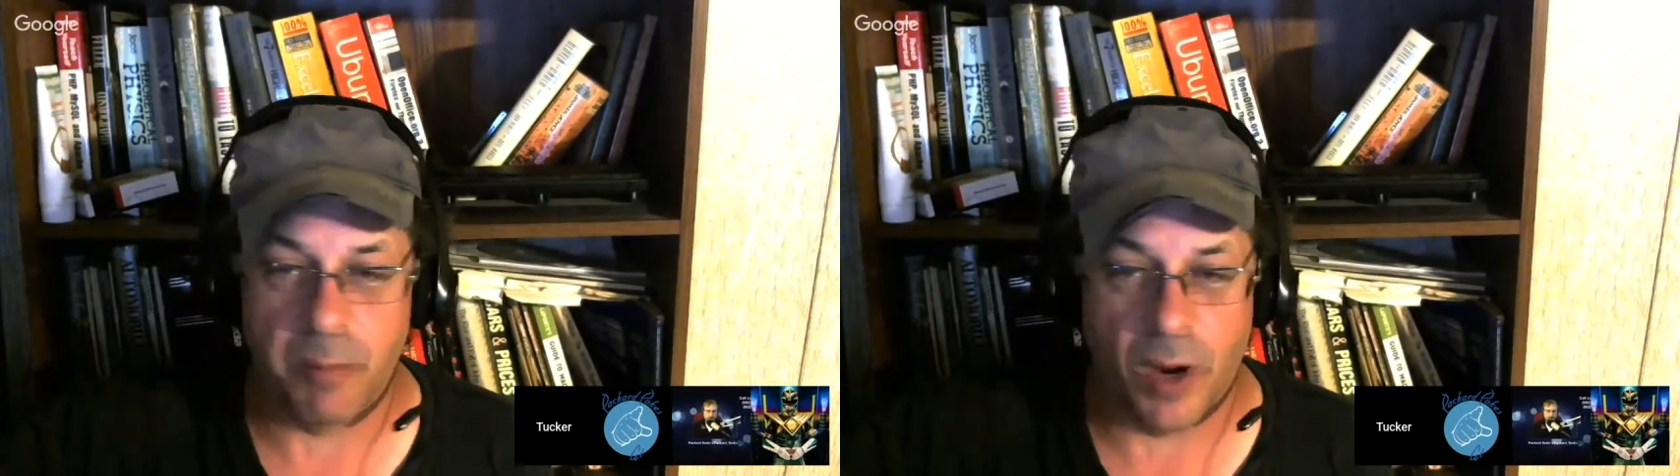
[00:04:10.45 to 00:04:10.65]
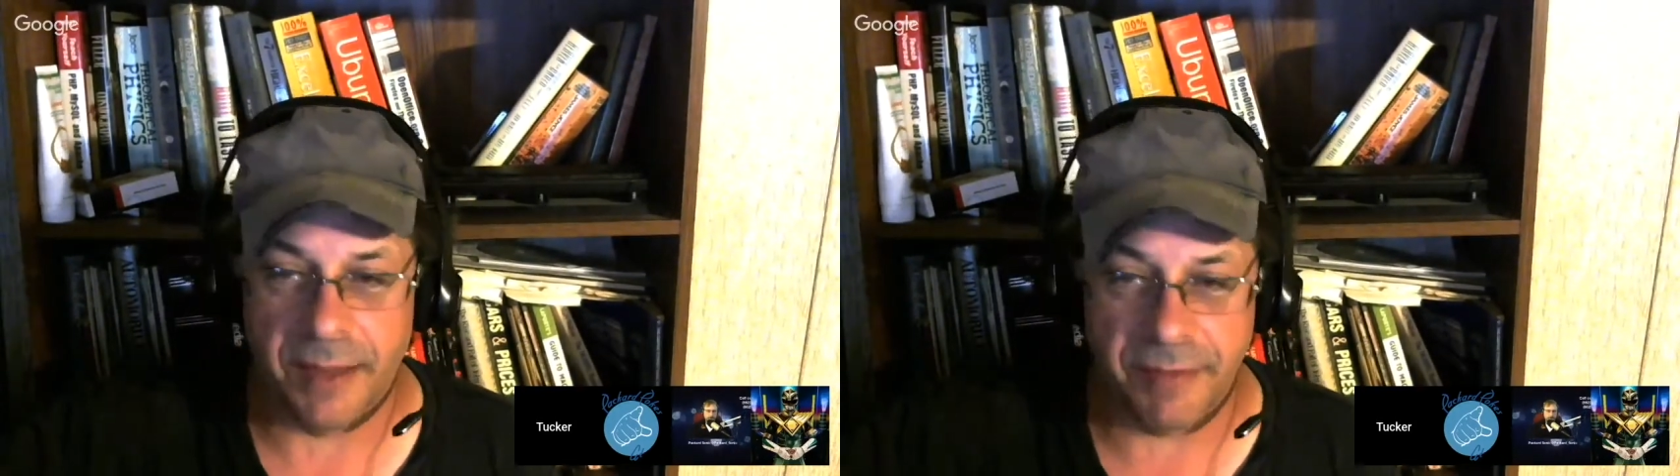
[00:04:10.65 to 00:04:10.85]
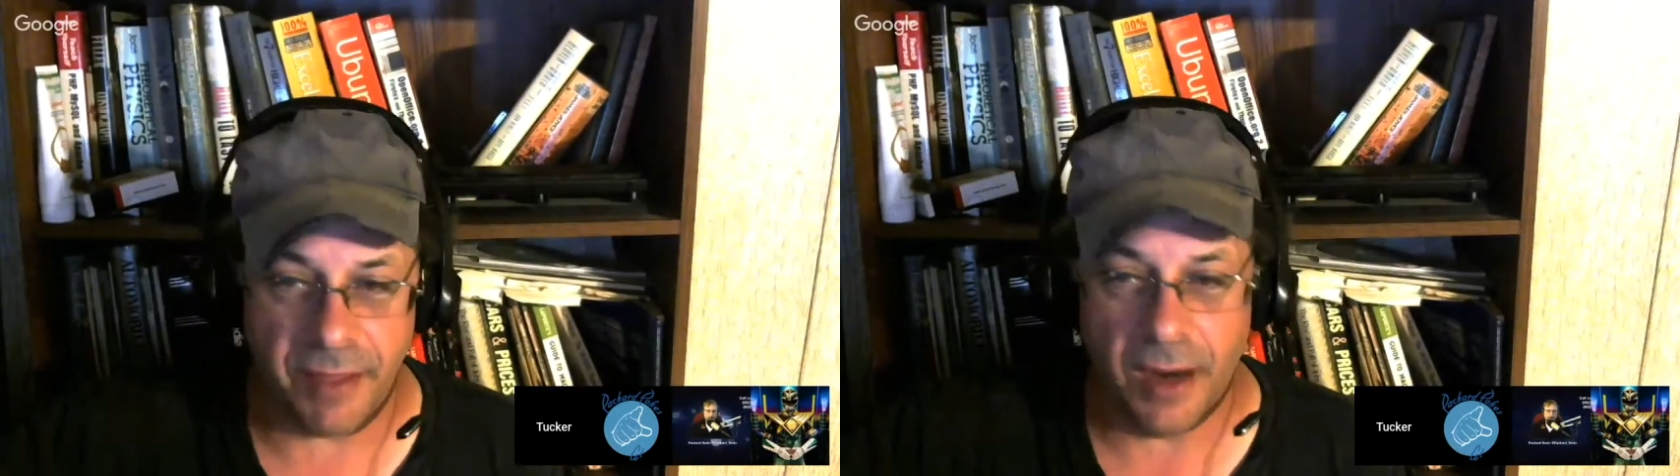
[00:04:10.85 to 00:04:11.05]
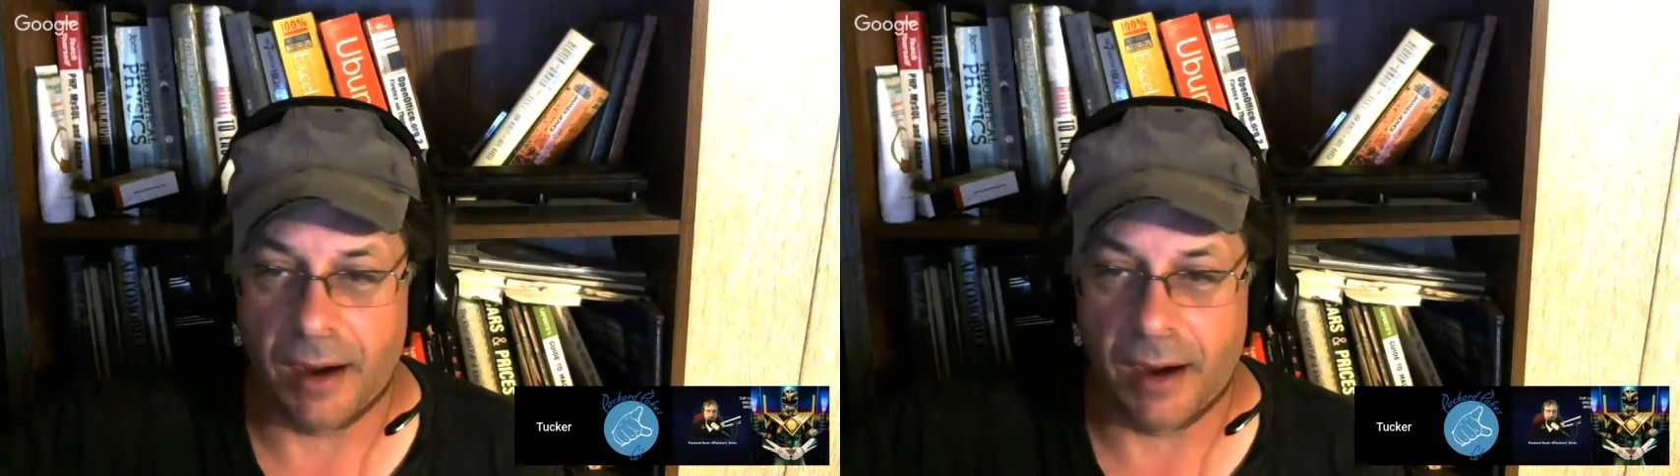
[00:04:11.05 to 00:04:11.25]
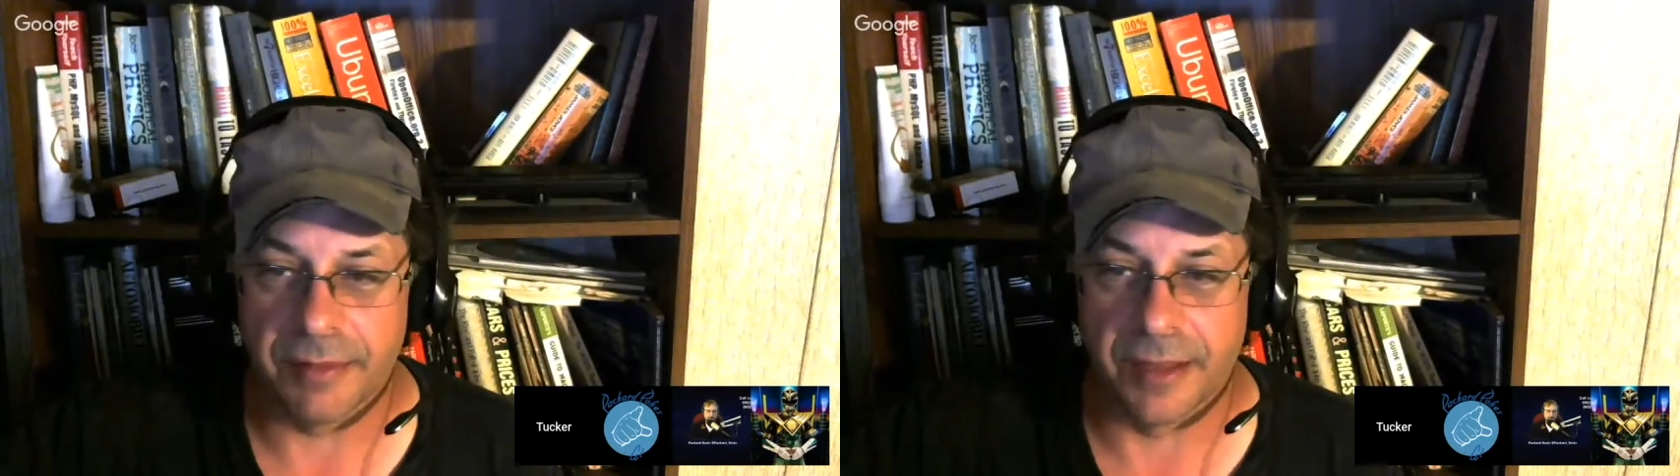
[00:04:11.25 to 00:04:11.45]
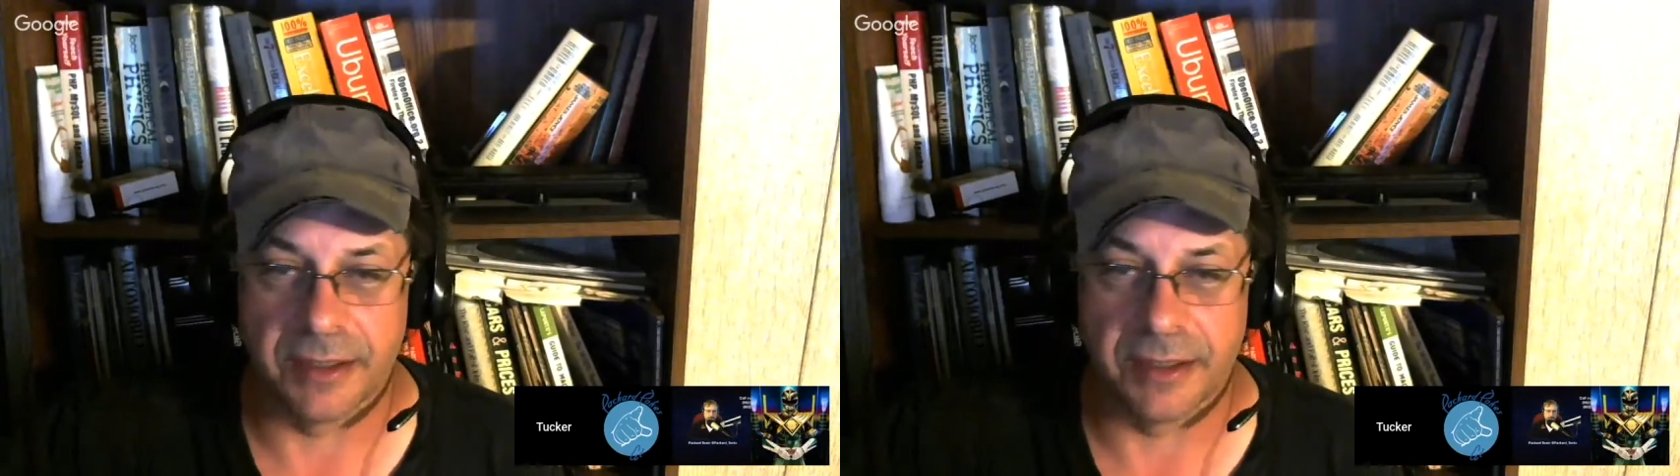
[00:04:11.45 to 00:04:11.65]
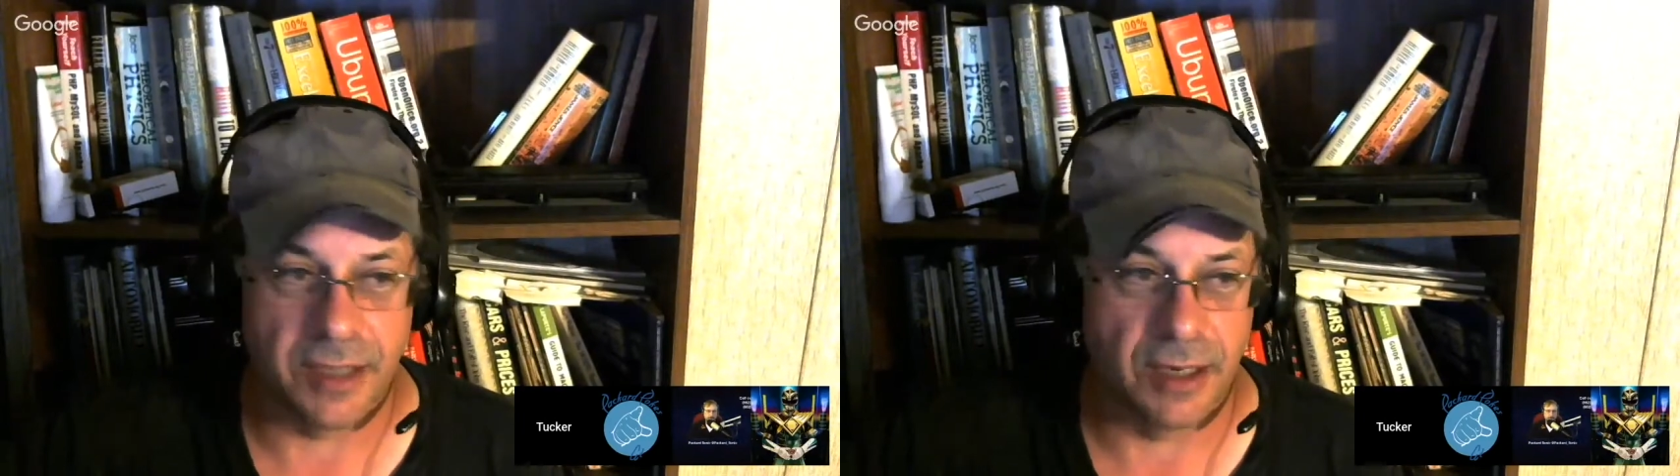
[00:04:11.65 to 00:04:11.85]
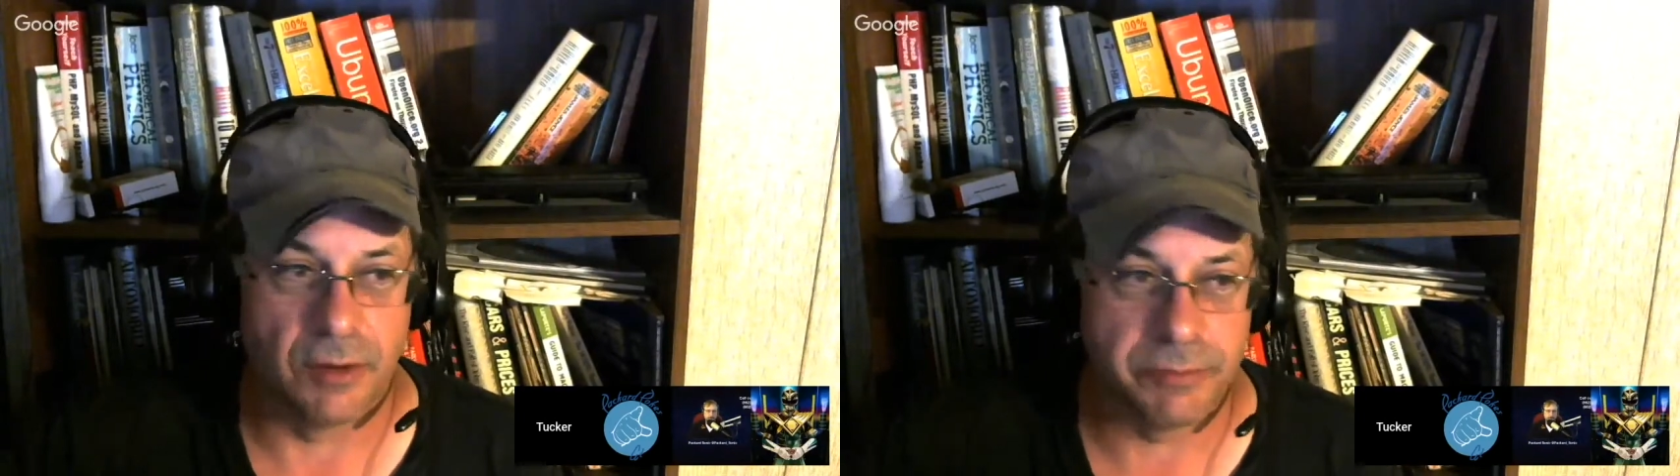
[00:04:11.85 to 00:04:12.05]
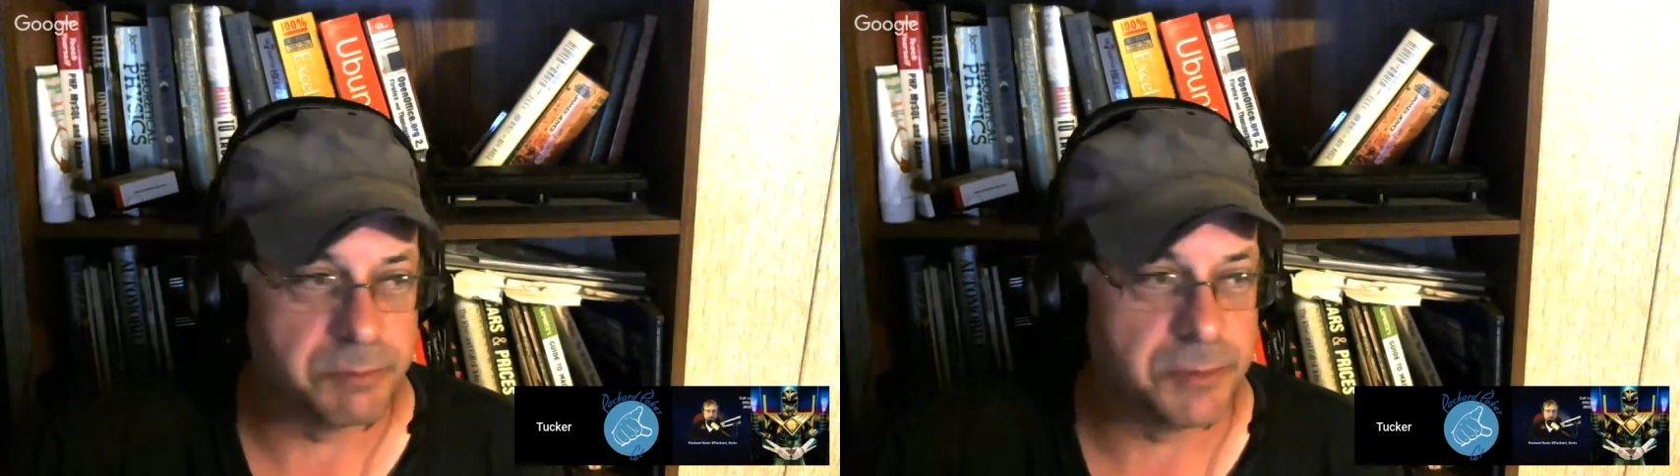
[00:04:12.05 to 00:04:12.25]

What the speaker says: way there, that, you know,